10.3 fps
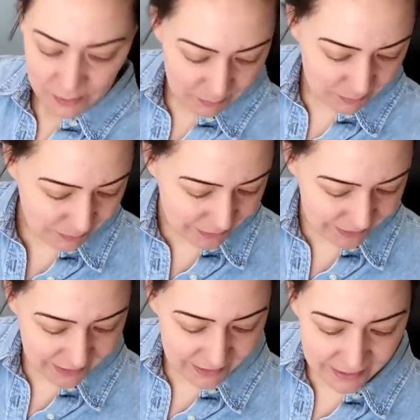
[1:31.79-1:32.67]
We will
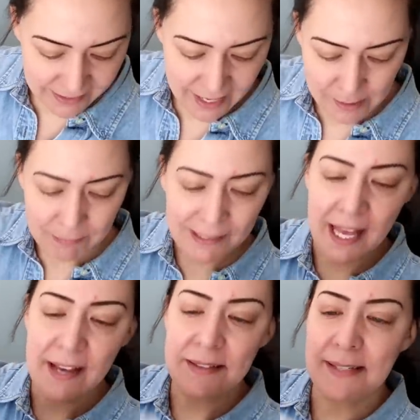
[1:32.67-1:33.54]
put it in a
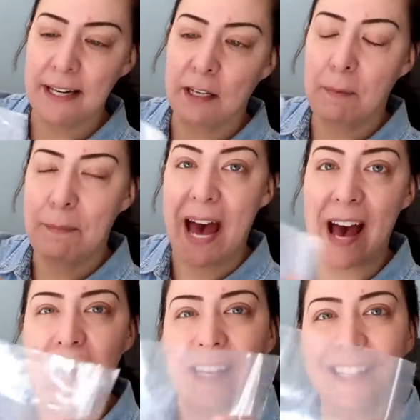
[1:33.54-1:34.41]
plastic
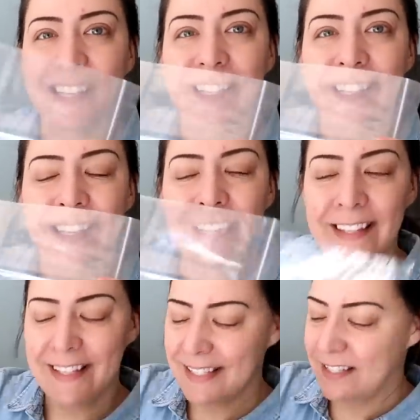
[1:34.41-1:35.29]
bag.
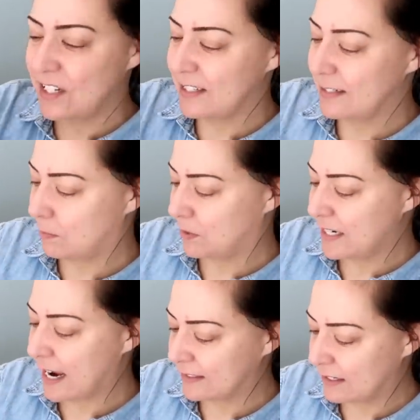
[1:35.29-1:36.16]
This is just to
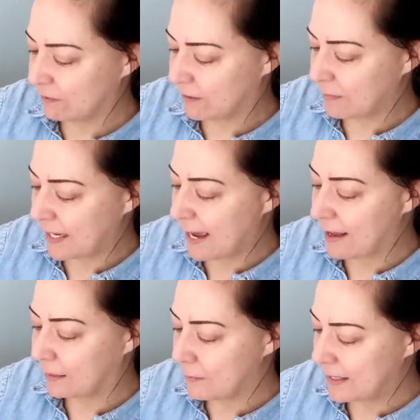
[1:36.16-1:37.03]
protect it from the
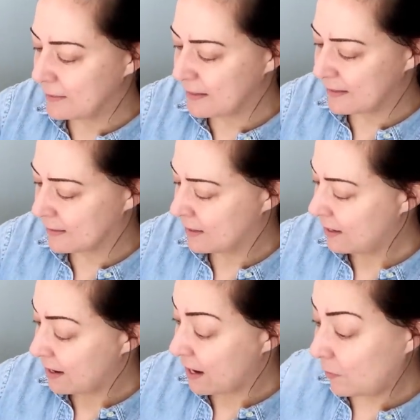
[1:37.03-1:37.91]
elements.
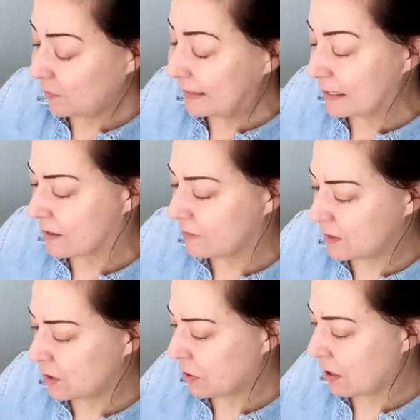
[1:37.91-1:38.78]
I would
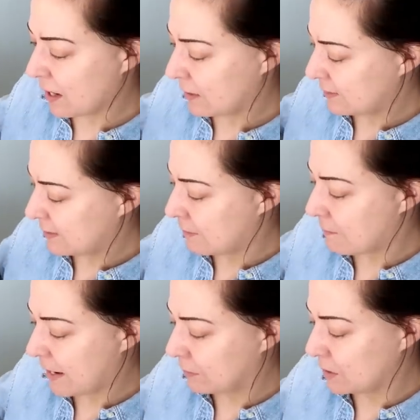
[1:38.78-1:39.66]
love to try some
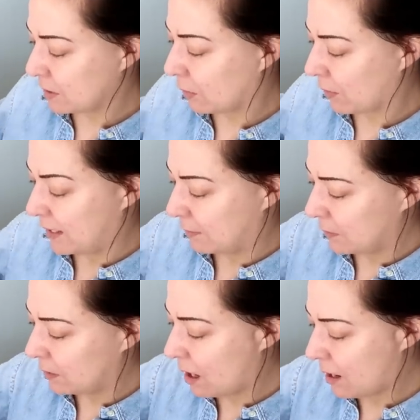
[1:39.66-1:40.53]

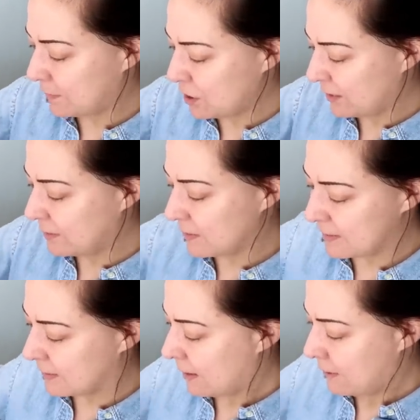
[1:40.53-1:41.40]
biodegradable
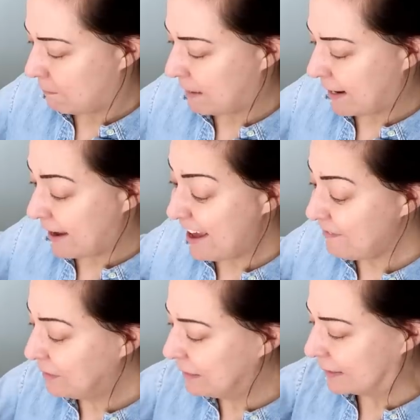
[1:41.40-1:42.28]
options, but I
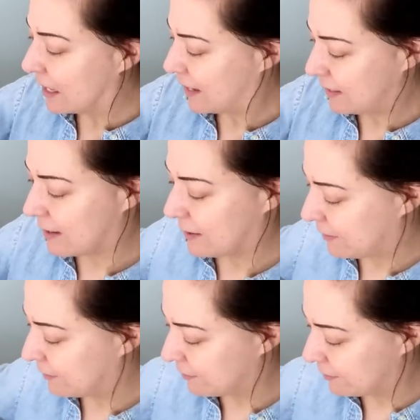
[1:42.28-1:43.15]
have a lot
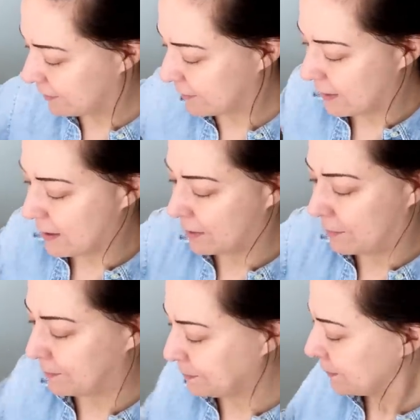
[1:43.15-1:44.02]
of
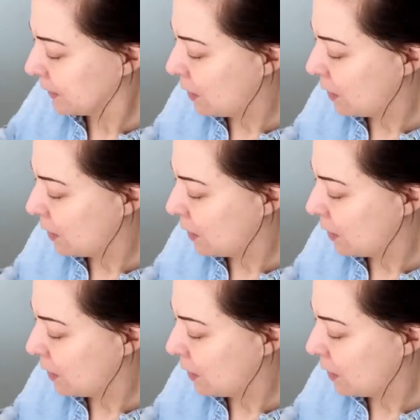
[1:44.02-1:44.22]
um,